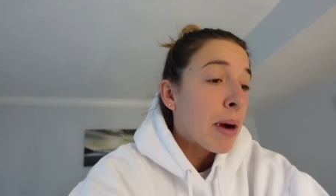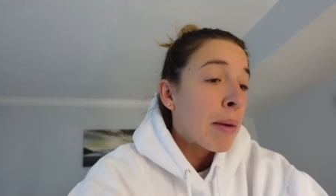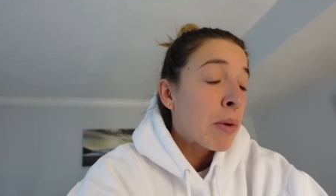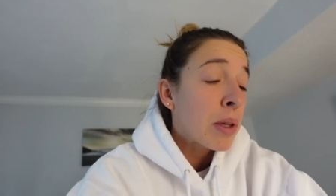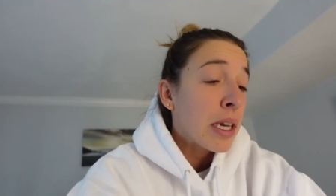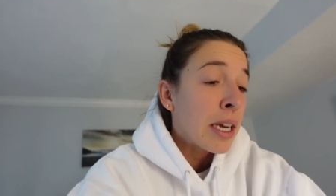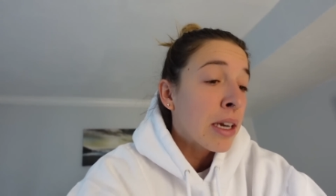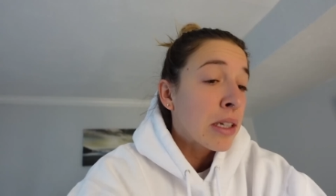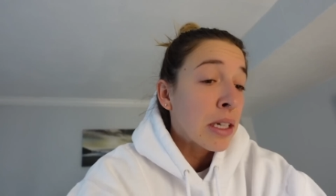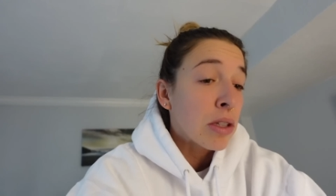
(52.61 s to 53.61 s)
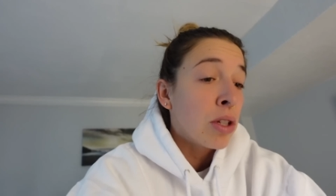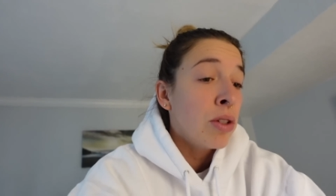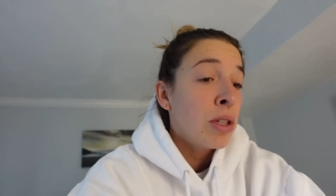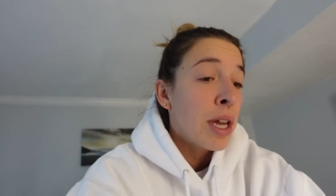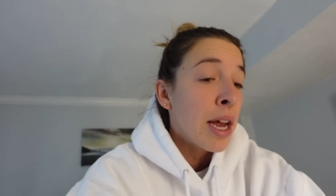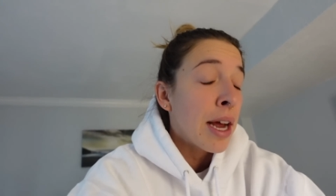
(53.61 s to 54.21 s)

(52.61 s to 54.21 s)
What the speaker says: I'm only here till Tuesday,